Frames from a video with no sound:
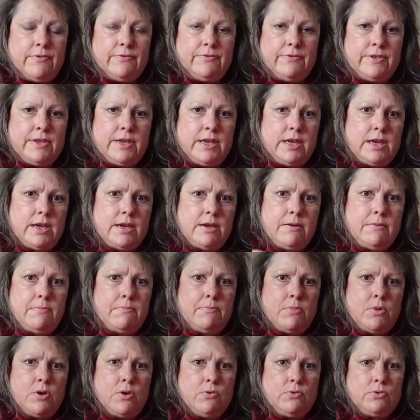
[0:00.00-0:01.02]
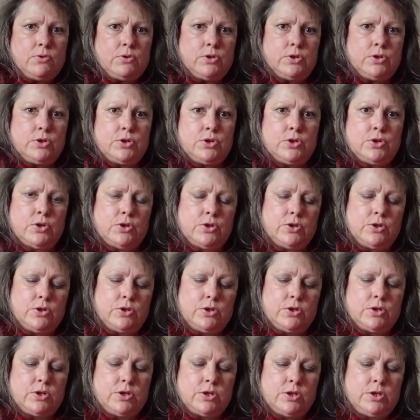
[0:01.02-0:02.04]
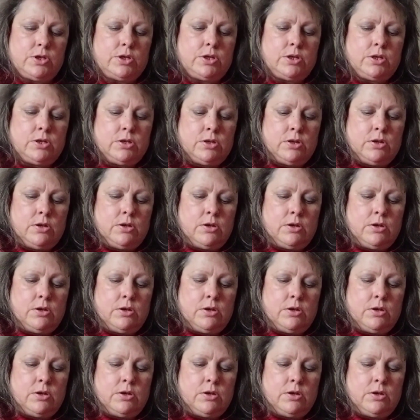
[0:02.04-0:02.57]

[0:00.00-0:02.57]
of the emotions.